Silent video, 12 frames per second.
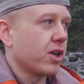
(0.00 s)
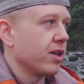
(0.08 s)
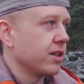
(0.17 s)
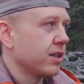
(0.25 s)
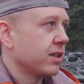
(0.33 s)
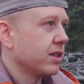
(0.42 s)
on.
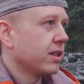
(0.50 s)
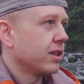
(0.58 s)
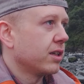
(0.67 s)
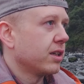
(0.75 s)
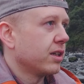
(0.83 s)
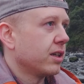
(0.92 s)

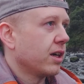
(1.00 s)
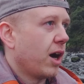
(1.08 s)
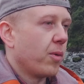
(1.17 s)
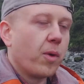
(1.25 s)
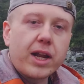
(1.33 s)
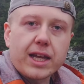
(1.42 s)

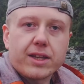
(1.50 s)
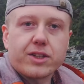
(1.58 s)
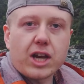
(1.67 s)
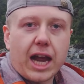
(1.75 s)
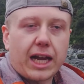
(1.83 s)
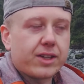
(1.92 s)
I want to get the
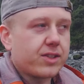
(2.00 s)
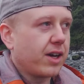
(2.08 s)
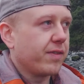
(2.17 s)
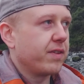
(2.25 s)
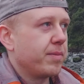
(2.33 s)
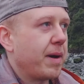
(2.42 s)
jagged stuff in the